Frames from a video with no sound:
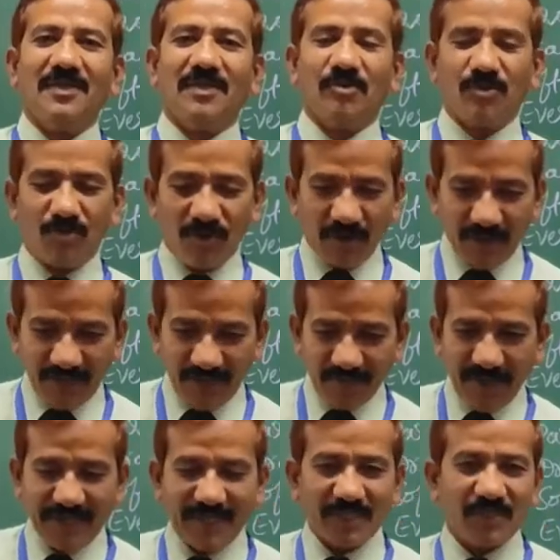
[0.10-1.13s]
Good morning,
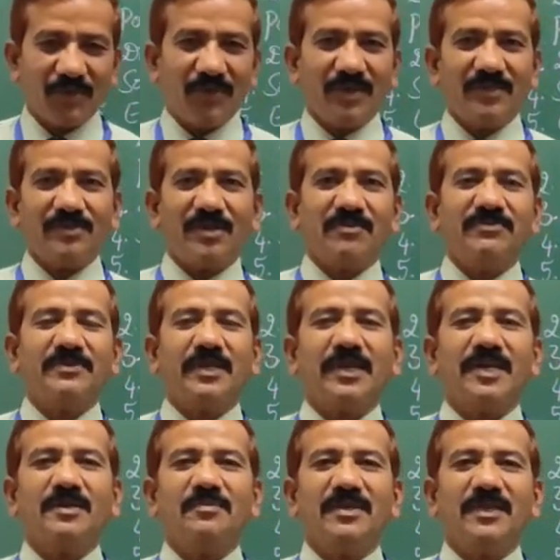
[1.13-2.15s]
my dear students of
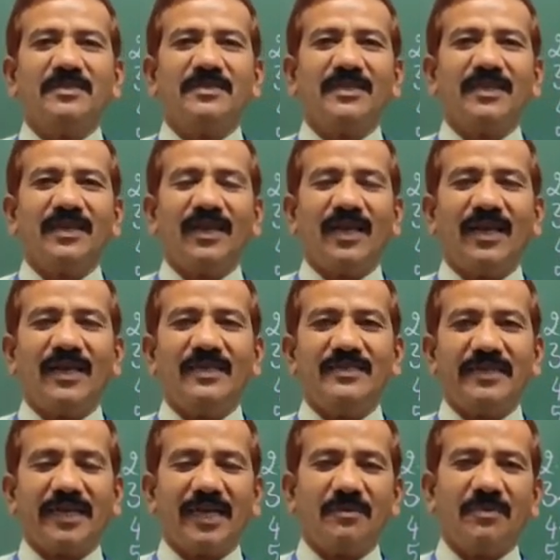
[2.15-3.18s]
II B.Sc and
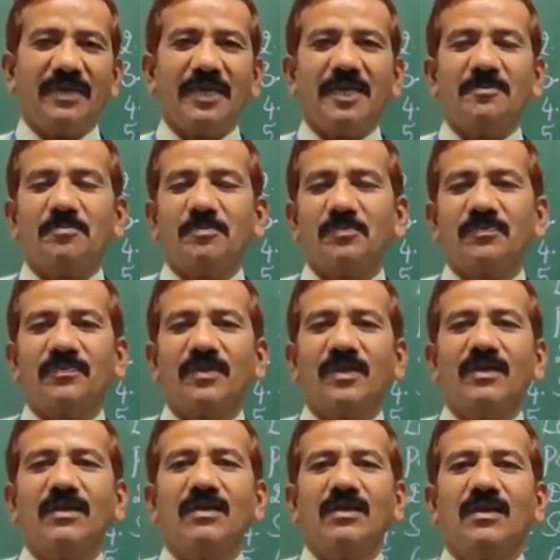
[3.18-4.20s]
II B.A.
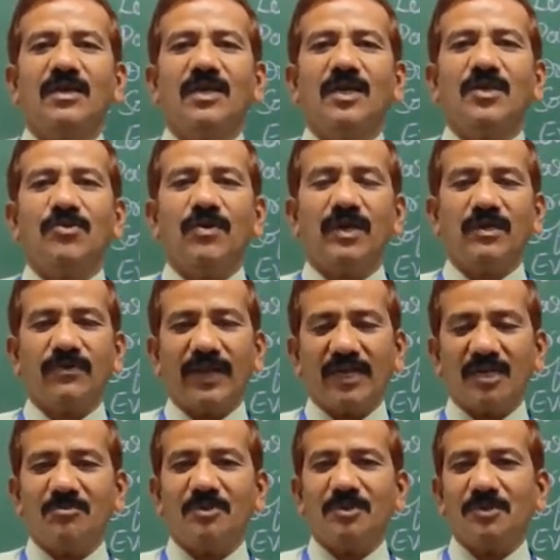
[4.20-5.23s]
You are
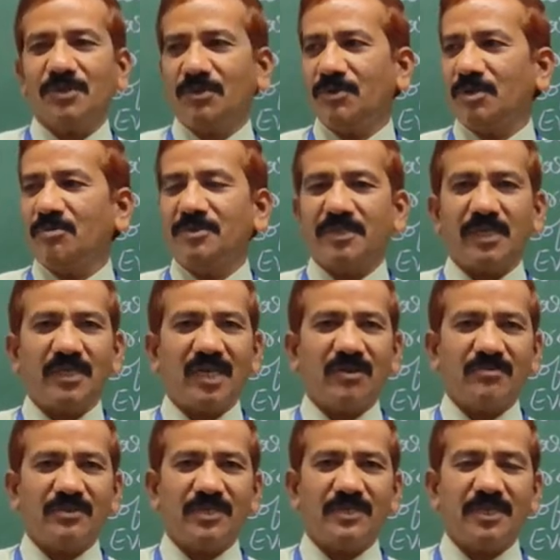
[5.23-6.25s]
welcome to YouTube channel
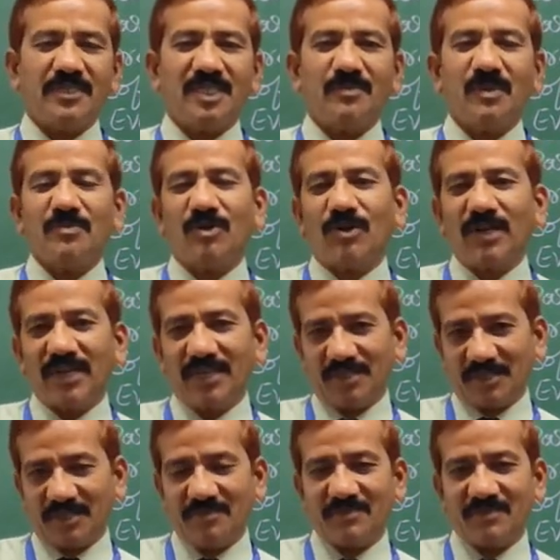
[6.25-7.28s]
of SRINGERI M
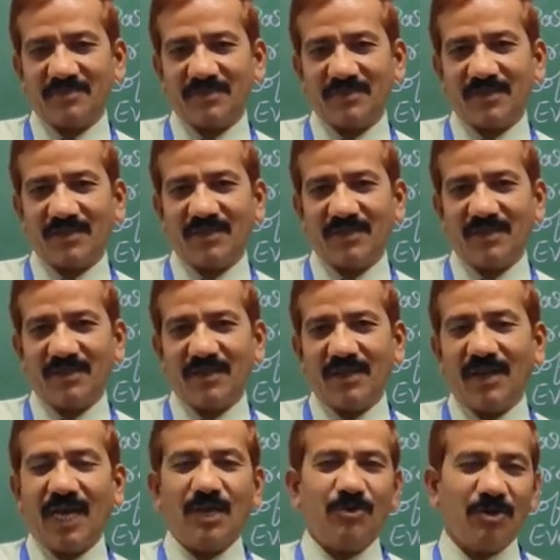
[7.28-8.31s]
College.
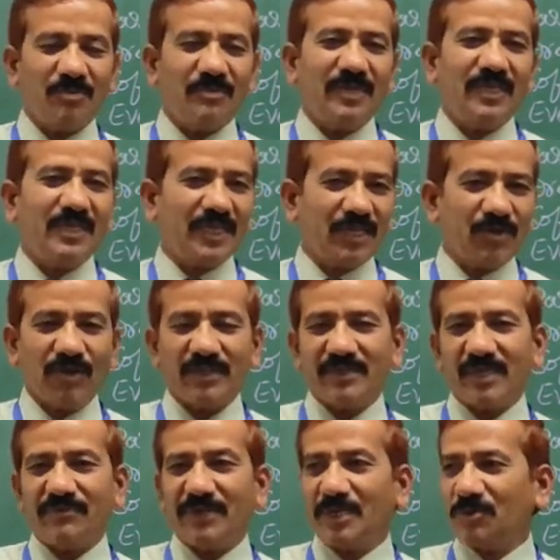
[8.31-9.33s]
I hope that you are
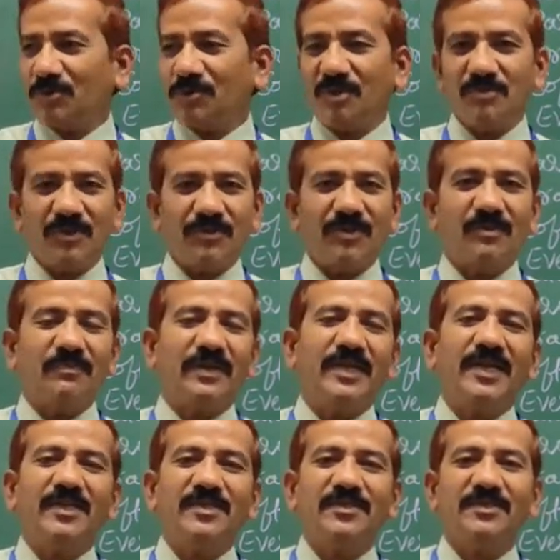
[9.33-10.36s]
safe at home with your
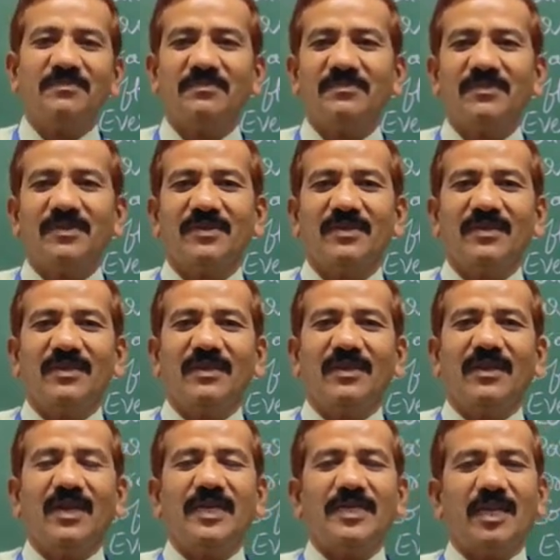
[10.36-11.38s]
parents
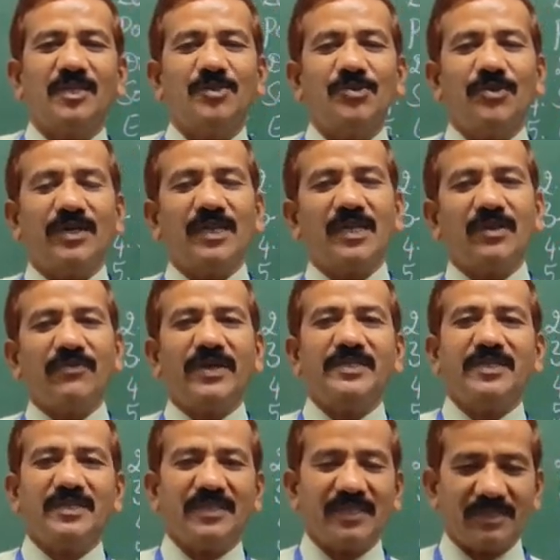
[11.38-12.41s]
and also you are
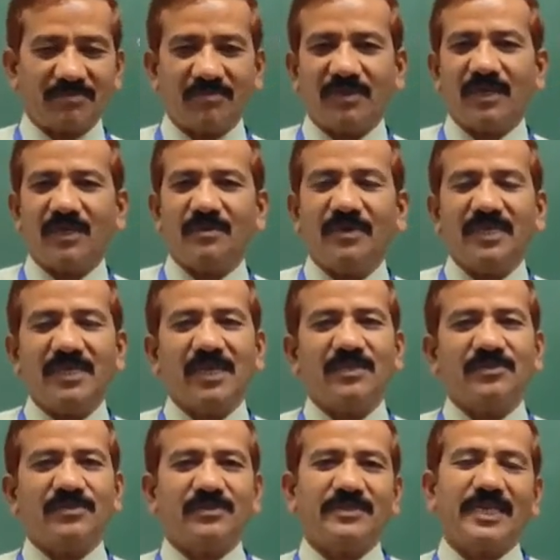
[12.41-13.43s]
revising the
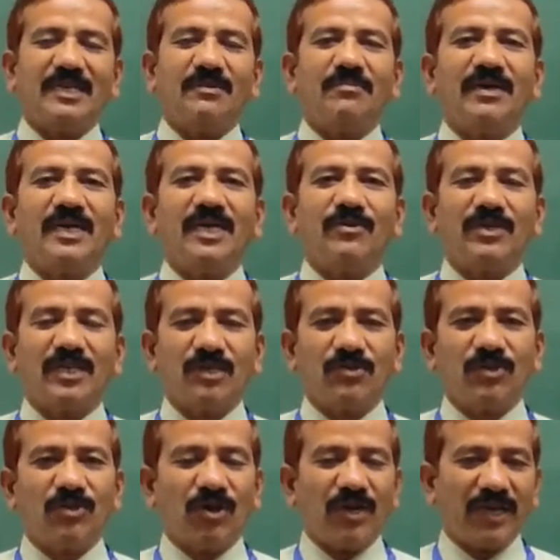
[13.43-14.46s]
materials sent by our
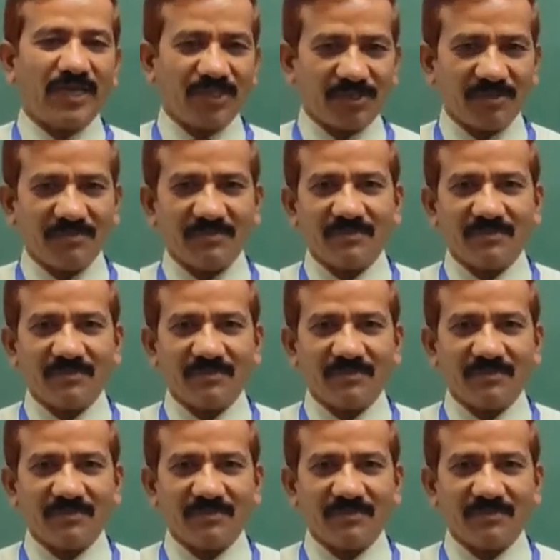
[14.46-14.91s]
good college.